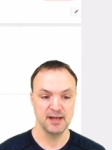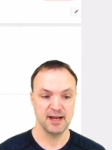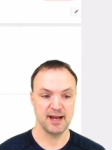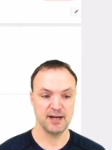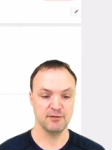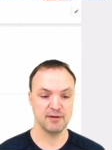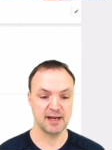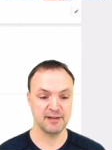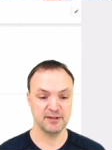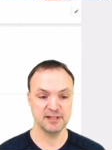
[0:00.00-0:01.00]
And
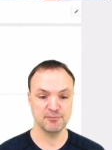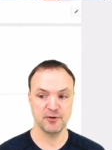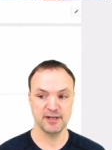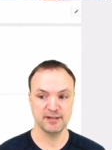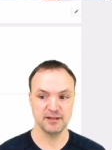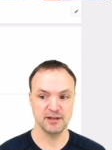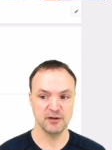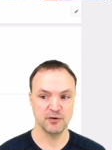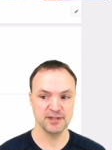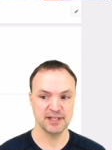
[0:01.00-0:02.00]
at this point, you can
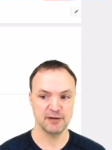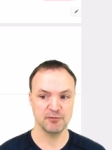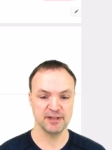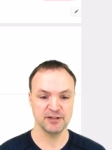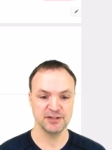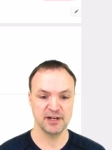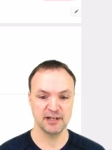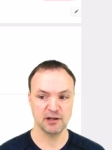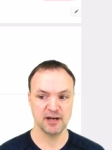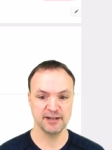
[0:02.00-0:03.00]
notice that, well, there's not a
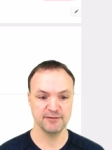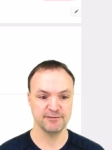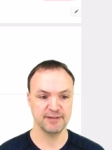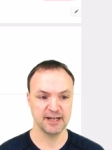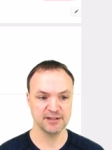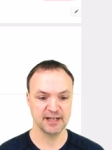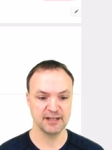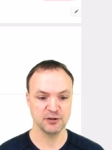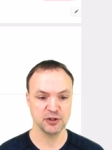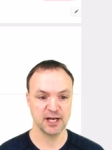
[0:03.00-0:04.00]
lot of things I
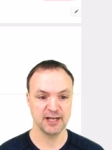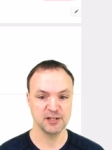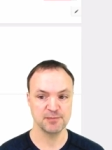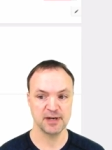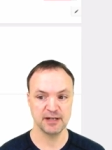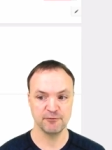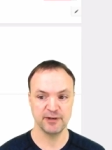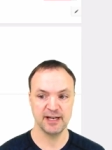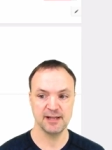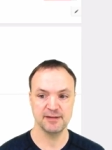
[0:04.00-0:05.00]
can change, but if we
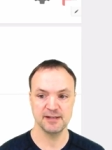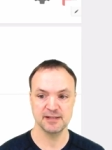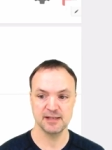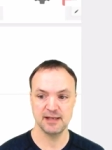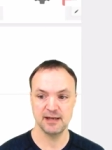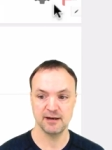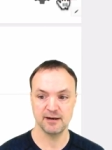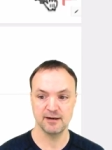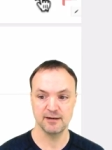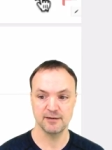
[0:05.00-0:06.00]
hit this
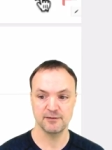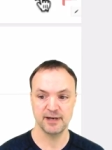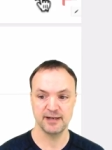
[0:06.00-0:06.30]
gear right